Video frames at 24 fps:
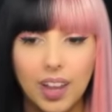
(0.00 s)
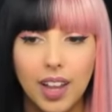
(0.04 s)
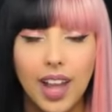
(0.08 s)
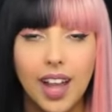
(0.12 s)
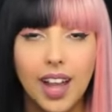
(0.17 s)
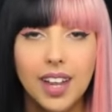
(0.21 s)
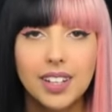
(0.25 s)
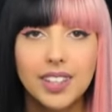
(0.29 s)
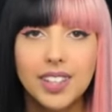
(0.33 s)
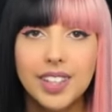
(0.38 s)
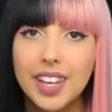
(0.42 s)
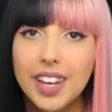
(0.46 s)

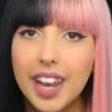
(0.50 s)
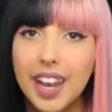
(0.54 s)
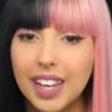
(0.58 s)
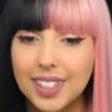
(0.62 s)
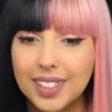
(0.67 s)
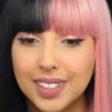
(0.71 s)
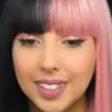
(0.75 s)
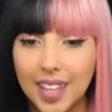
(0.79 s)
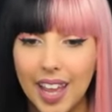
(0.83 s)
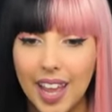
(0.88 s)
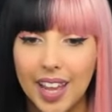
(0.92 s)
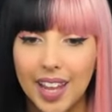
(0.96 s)
And the
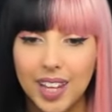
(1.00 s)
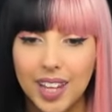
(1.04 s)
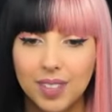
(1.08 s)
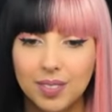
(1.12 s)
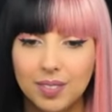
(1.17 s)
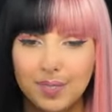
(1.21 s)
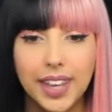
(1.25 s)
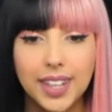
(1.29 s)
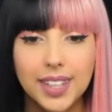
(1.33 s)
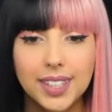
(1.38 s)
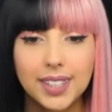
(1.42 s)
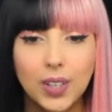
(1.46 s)
next day,
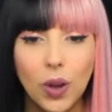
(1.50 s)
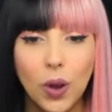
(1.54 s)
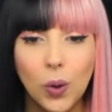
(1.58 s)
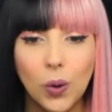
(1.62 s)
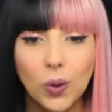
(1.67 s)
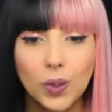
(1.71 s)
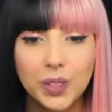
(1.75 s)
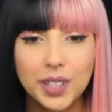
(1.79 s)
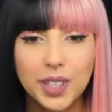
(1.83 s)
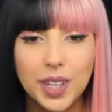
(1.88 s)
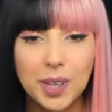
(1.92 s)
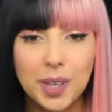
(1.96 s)
he's
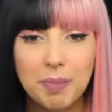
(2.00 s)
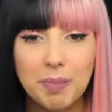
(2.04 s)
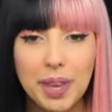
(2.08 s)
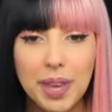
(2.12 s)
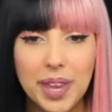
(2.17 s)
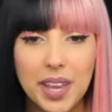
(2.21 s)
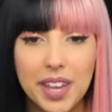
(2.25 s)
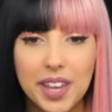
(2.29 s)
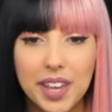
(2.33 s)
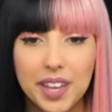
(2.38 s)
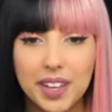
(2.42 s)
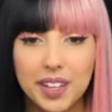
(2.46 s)
holding
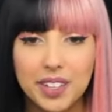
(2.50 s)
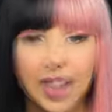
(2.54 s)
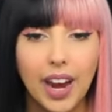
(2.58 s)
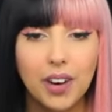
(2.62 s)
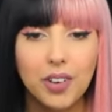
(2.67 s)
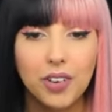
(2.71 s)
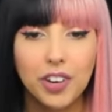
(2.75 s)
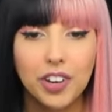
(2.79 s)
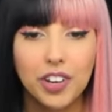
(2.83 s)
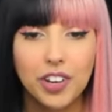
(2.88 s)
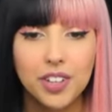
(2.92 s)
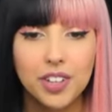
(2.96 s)
me.
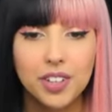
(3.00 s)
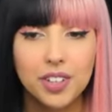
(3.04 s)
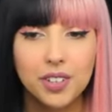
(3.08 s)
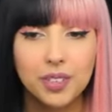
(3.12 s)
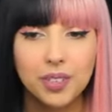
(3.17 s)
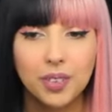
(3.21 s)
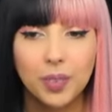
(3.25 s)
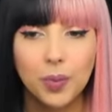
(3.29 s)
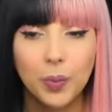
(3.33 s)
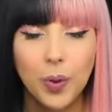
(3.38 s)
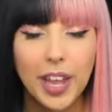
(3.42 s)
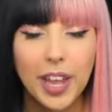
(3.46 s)
Aaron,
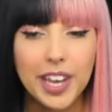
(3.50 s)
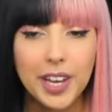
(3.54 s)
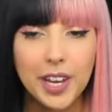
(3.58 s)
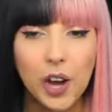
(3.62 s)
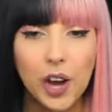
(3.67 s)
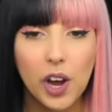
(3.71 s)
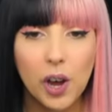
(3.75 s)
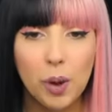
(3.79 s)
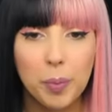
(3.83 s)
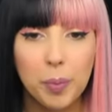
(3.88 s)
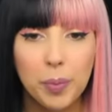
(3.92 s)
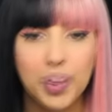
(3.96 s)
Wake
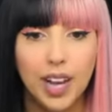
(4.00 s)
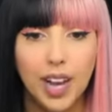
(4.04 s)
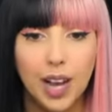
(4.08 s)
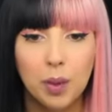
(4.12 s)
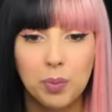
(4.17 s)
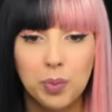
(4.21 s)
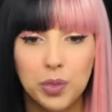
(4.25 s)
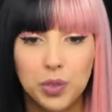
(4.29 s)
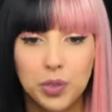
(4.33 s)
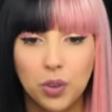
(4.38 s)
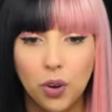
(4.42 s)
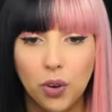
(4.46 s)
up!
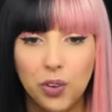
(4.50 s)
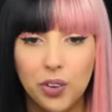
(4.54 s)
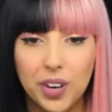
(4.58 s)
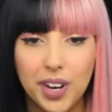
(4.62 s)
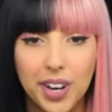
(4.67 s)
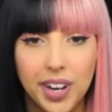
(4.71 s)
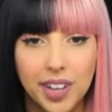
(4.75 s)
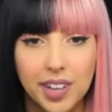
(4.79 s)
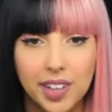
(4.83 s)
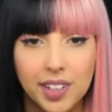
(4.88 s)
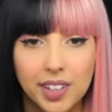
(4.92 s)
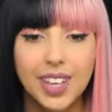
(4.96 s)
I'm
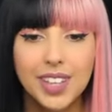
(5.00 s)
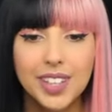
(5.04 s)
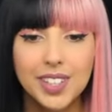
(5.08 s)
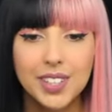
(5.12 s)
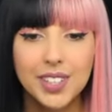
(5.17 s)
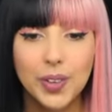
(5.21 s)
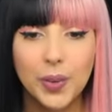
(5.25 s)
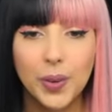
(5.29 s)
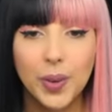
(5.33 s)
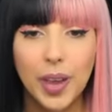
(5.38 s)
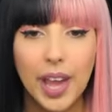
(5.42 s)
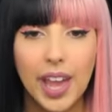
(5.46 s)
sorry. It's
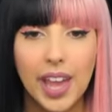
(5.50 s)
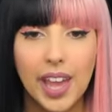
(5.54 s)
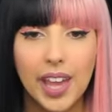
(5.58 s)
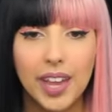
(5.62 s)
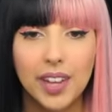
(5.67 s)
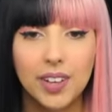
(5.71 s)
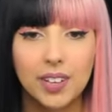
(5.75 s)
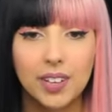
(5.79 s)
okay.